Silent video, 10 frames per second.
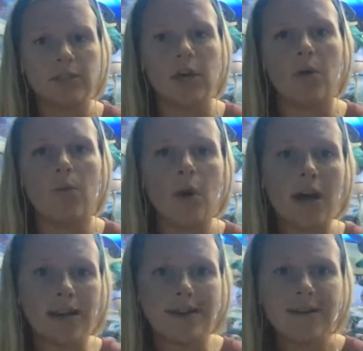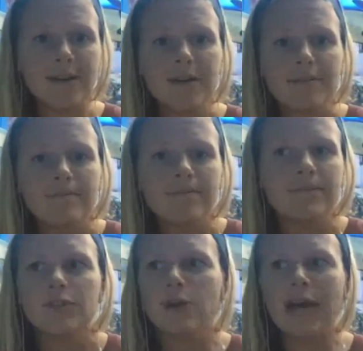So one,
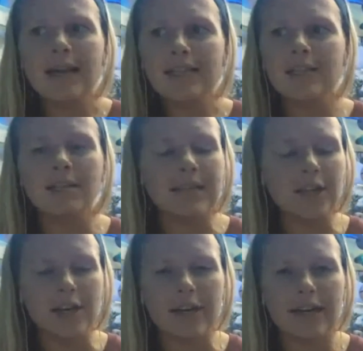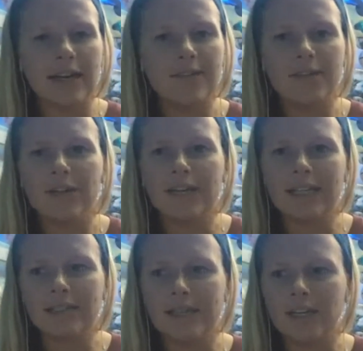try not to litter. And if there
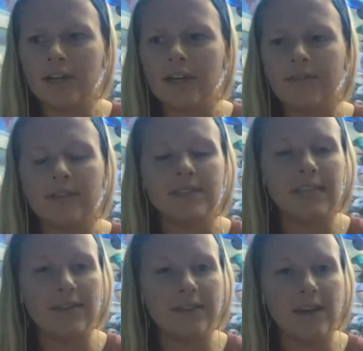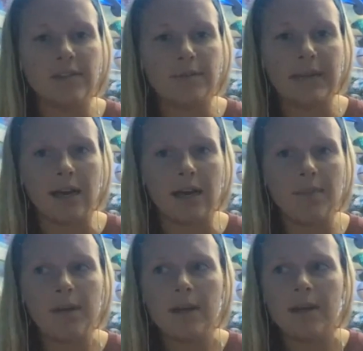is litter and if it's safe enough to pick
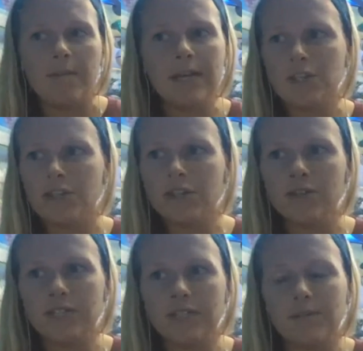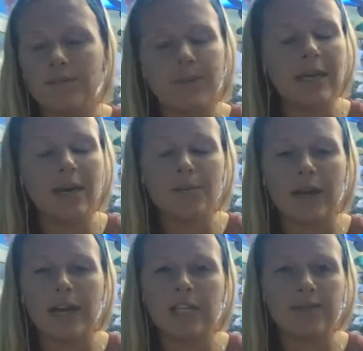up, make sure you just pick up
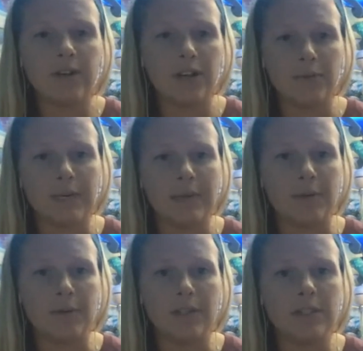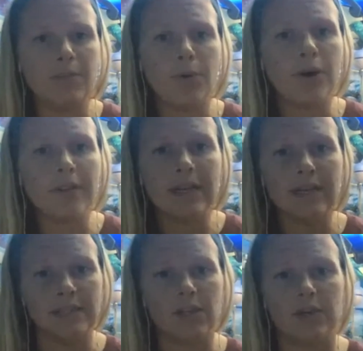trash for other people. It's important that it
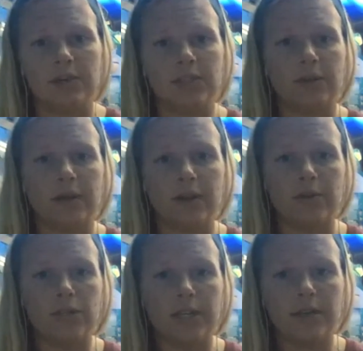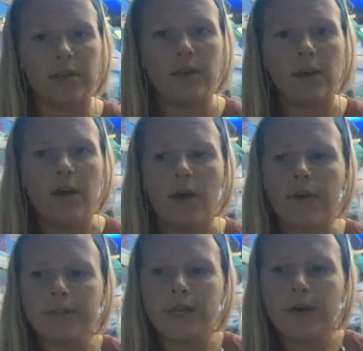doesn't go into our ocean.
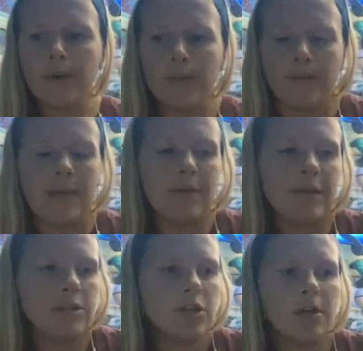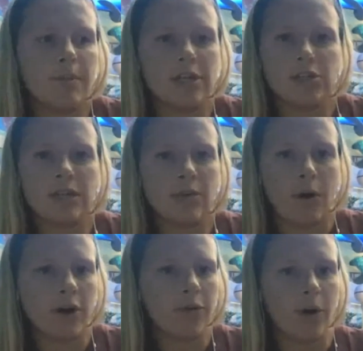Also, maybe start measuring
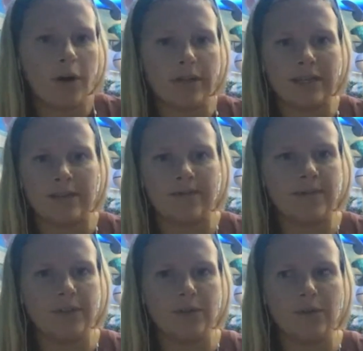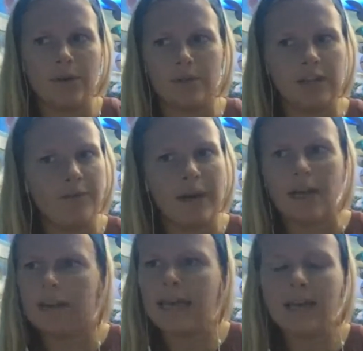water quality. If you live by
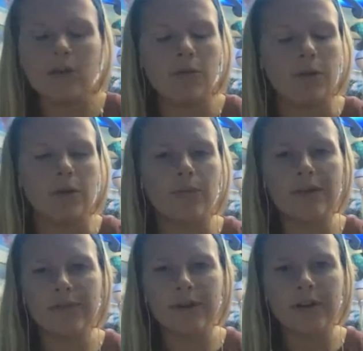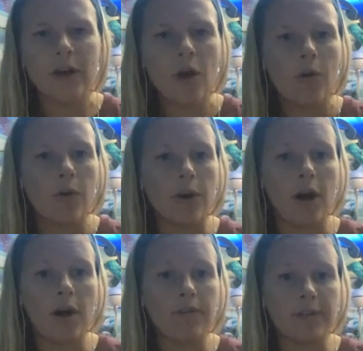a lake or a river or
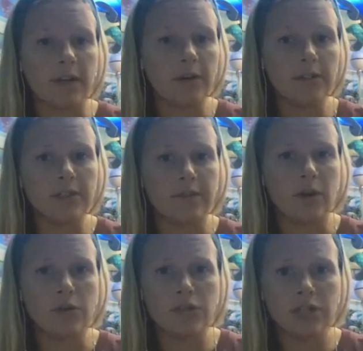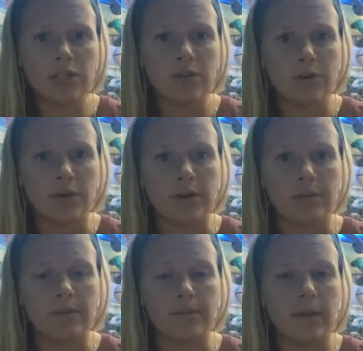off the coast of an ocean
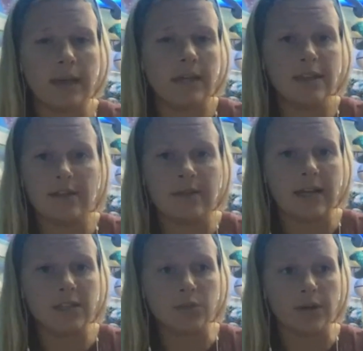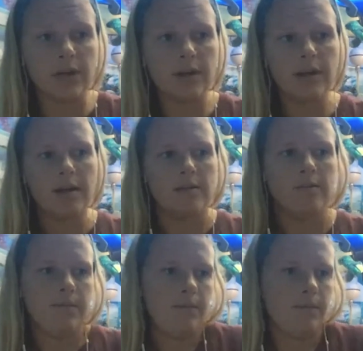or anything of that sort,
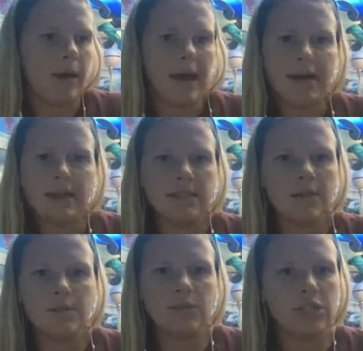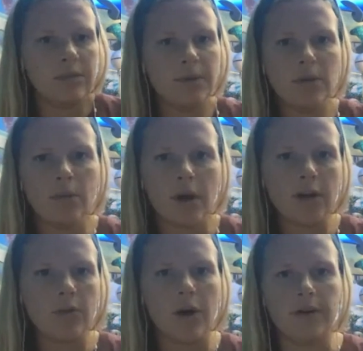buy some cheaper
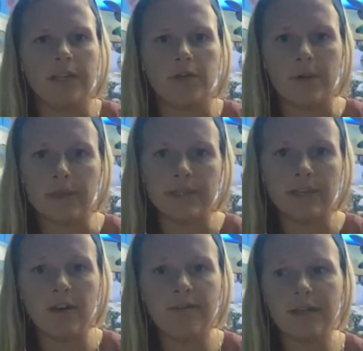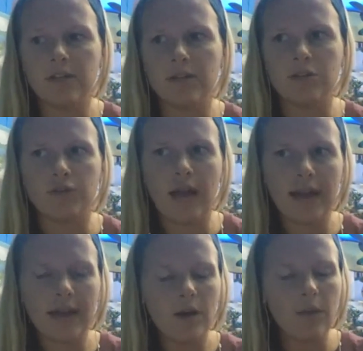water quality equipment stuff and
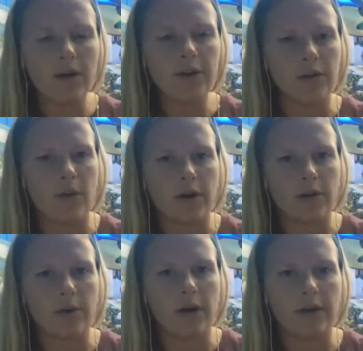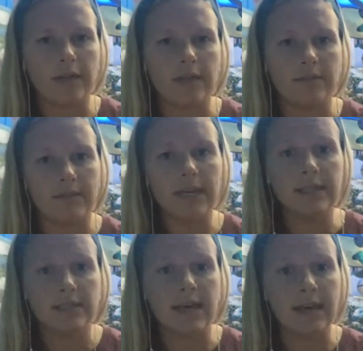track how well your water quality
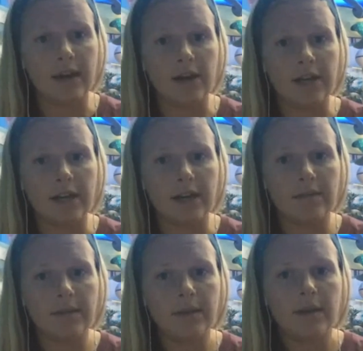is in that area.